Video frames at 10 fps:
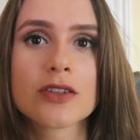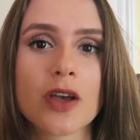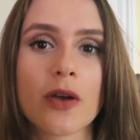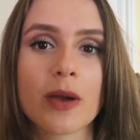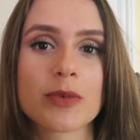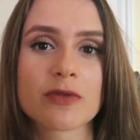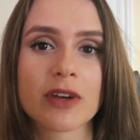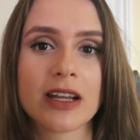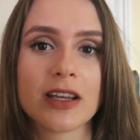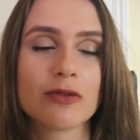So it was
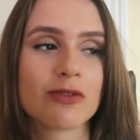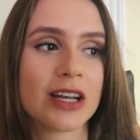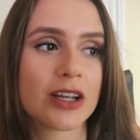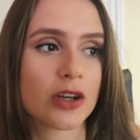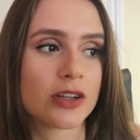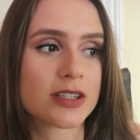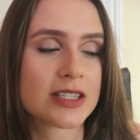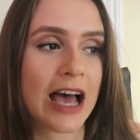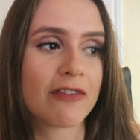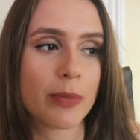really, really good
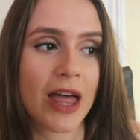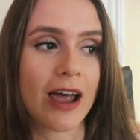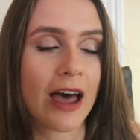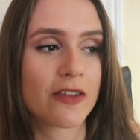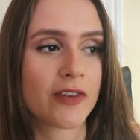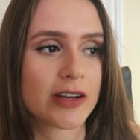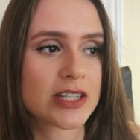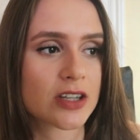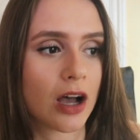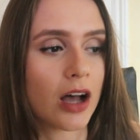to have him there at the very
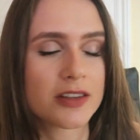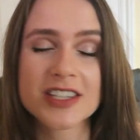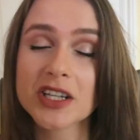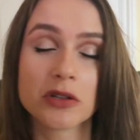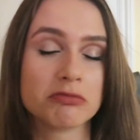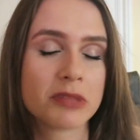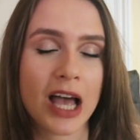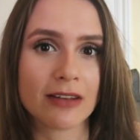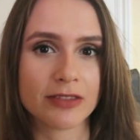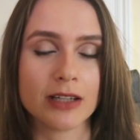start and still
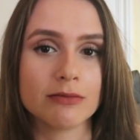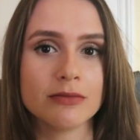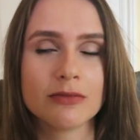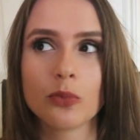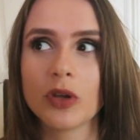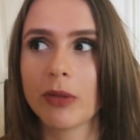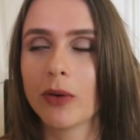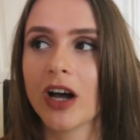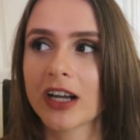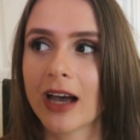have him with my
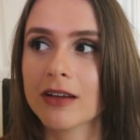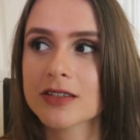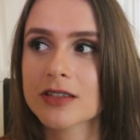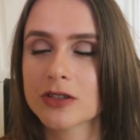workouts,